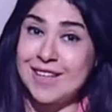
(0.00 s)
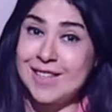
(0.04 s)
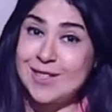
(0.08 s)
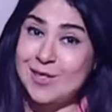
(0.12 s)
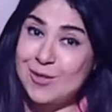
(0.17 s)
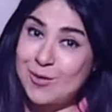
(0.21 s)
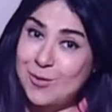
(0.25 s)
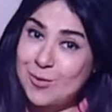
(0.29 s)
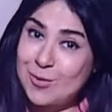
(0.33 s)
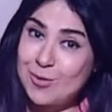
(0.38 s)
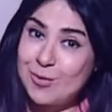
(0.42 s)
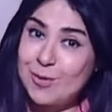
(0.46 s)

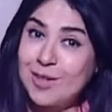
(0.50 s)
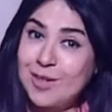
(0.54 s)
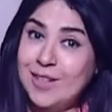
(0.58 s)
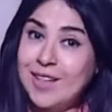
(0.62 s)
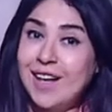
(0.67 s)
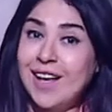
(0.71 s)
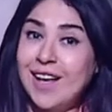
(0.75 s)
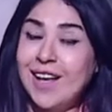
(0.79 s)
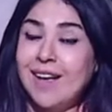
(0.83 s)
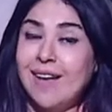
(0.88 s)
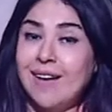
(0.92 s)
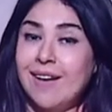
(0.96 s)
as usual,
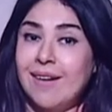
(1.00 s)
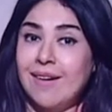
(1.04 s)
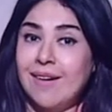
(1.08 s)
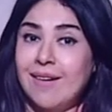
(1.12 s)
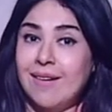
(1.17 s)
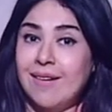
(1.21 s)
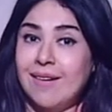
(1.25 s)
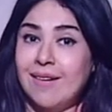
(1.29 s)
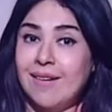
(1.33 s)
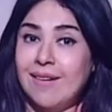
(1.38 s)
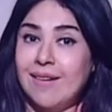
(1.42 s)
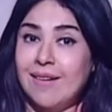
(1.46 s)

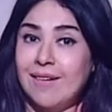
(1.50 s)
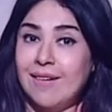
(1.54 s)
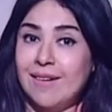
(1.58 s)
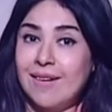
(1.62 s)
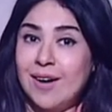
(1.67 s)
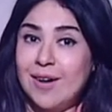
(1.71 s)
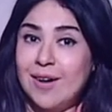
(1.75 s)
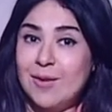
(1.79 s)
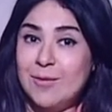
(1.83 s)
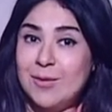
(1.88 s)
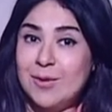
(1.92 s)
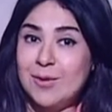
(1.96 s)

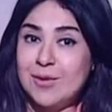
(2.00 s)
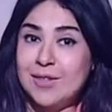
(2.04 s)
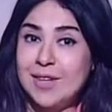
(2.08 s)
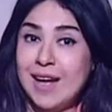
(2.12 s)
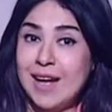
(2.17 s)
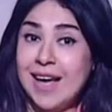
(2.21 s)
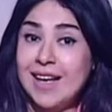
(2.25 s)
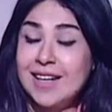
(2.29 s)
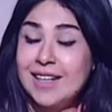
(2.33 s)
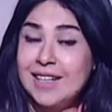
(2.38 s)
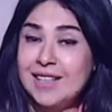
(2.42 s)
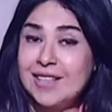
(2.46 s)
our
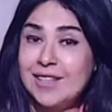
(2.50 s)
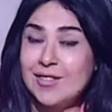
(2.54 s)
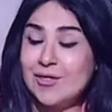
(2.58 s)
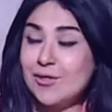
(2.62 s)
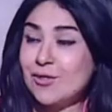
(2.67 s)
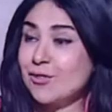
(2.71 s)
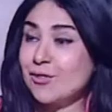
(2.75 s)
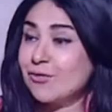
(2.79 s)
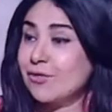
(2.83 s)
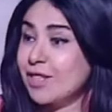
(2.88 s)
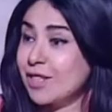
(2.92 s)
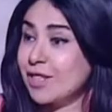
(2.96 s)

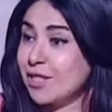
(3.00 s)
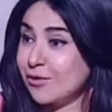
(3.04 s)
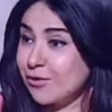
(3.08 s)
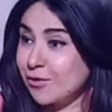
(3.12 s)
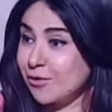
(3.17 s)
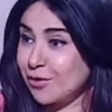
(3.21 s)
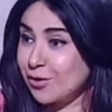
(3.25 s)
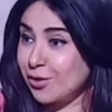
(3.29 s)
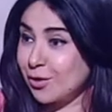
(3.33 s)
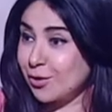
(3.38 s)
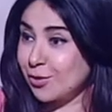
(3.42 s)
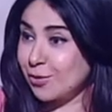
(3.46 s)
heritage
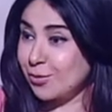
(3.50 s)
researcher.